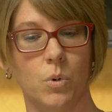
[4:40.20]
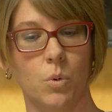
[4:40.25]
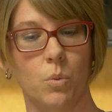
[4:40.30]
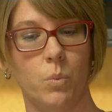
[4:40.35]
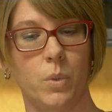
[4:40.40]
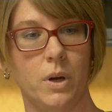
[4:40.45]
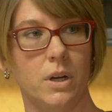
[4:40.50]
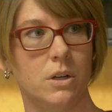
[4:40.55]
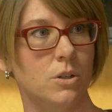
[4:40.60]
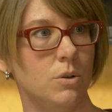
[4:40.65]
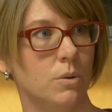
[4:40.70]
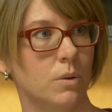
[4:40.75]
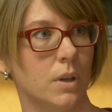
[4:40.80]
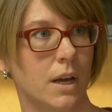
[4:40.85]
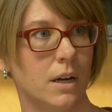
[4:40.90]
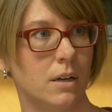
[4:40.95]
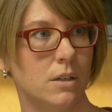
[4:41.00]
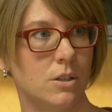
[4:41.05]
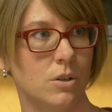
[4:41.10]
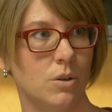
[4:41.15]
we do
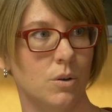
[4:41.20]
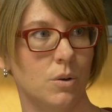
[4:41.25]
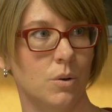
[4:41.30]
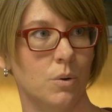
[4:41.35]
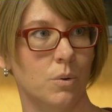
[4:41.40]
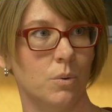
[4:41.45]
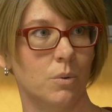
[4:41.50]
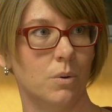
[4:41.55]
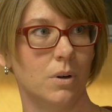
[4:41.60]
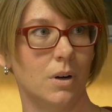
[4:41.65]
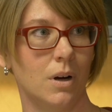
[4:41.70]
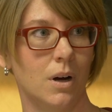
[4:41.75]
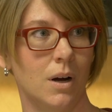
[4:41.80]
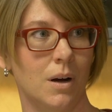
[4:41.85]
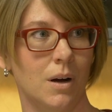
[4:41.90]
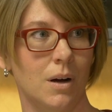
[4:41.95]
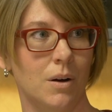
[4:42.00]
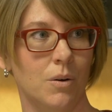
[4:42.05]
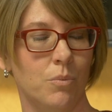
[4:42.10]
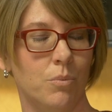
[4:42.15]
like to
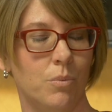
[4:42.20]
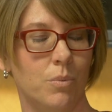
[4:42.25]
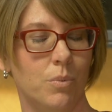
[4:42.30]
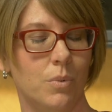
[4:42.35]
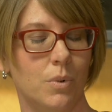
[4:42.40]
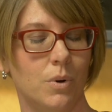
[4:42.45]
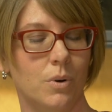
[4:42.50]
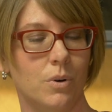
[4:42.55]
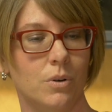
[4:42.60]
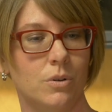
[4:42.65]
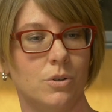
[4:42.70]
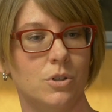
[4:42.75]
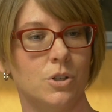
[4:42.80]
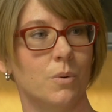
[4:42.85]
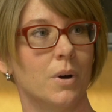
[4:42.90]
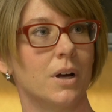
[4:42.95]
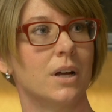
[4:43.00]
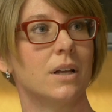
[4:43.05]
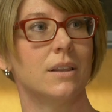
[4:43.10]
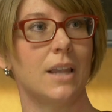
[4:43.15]

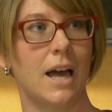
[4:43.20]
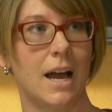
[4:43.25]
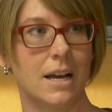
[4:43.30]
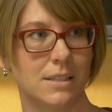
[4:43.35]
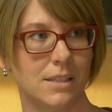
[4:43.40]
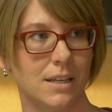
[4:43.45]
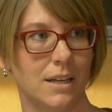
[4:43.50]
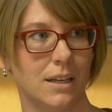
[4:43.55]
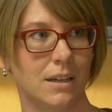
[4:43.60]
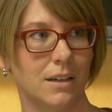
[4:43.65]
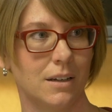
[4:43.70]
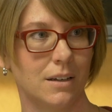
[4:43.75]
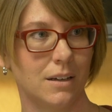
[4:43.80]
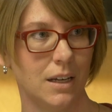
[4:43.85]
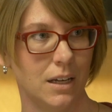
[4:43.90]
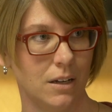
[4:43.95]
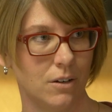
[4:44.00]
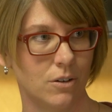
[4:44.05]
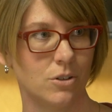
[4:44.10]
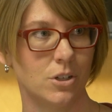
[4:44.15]
do a classic
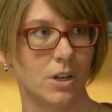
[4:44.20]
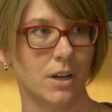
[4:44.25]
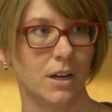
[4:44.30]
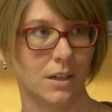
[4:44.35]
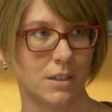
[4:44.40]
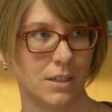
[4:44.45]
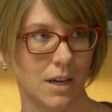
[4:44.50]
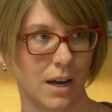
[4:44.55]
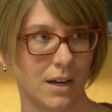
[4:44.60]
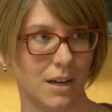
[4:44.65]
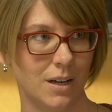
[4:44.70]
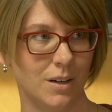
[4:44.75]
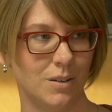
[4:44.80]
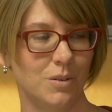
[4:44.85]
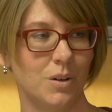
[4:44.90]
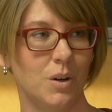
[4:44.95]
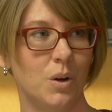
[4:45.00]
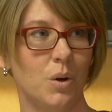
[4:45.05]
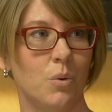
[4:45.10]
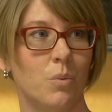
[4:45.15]
ketogenic
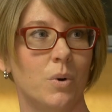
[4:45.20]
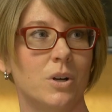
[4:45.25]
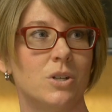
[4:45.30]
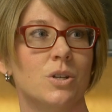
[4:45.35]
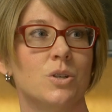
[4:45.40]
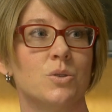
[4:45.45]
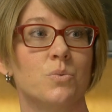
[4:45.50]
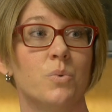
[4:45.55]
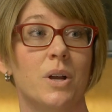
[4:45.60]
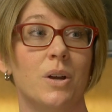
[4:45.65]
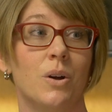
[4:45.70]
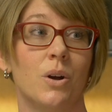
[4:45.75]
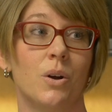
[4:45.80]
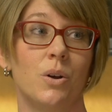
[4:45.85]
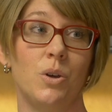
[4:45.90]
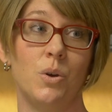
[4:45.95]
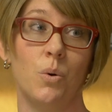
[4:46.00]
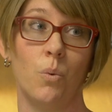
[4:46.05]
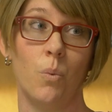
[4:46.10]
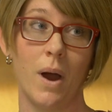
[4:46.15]
diet, which is where
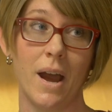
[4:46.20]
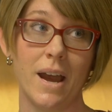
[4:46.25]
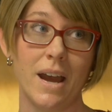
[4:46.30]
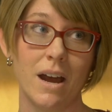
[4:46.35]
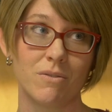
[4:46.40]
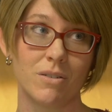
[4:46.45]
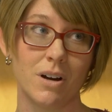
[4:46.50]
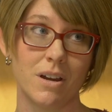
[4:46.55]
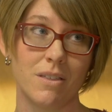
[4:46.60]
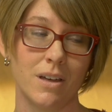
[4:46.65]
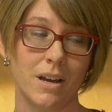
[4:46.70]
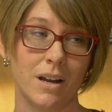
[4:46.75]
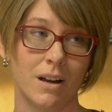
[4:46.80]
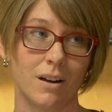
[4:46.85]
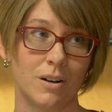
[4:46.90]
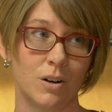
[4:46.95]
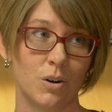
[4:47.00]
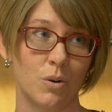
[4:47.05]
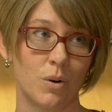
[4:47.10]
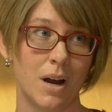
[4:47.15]
you weigh everything
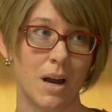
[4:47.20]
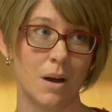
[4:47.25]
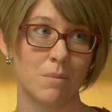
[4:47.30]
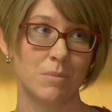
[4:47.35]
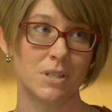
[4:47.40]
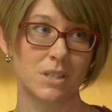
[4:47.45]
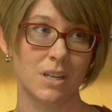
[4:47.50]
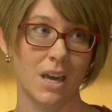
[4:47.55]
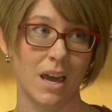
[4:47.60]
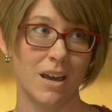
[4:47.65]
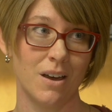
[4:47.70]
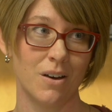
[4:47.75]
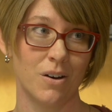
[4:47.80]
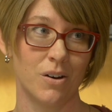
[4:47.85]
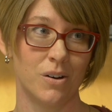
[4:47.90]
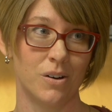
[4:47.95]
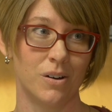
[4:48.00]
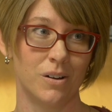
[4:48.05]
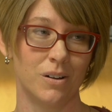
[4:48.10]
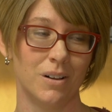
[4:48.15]
on a gram
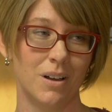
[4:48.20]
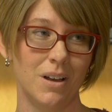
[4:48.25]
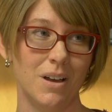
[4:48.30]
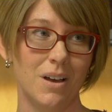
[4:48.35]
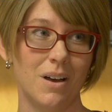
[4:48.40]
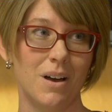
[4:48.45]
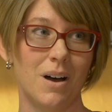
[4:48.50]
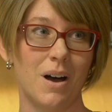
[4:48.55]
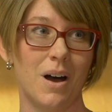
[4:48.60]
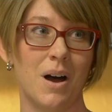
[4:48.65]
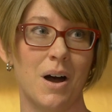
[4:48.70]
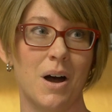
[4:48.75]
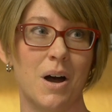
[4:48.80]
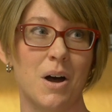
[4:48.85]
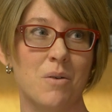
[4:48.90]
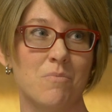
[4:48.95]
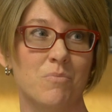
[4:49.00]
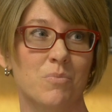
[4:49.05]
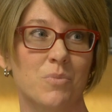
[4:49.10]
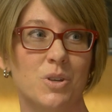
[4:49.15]
scale.
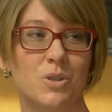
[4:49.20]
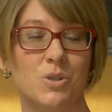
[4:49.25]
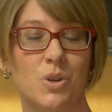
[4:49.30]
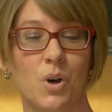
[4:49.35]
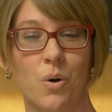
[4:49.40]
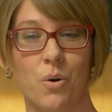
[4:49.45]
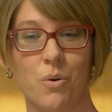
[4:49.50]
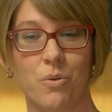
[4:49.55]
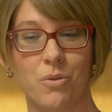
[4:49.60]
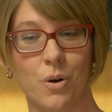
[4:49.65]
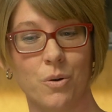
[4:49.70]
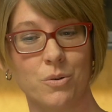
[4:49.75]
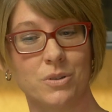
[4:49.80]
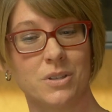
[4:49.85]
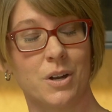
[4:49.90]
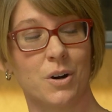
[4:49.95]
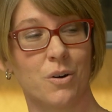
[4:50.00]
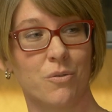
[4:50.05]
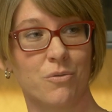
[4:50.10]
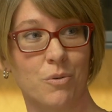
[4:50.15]
So those
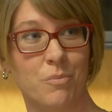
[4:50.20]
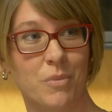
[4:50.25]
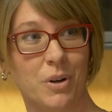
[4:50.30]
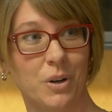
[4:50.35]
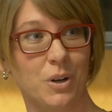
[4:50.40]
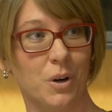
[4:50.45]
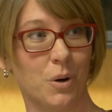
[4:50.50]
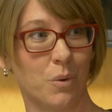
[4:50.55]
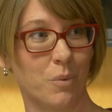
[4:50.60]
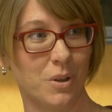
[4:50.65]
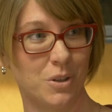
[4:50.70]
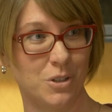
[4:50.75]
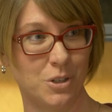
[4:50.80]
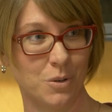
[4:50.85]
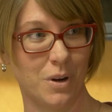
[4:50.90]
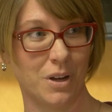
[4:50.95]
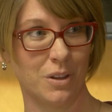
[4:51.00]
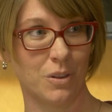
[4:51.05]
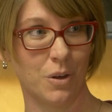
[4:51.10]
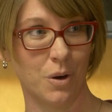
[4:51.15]
that are familiar with doing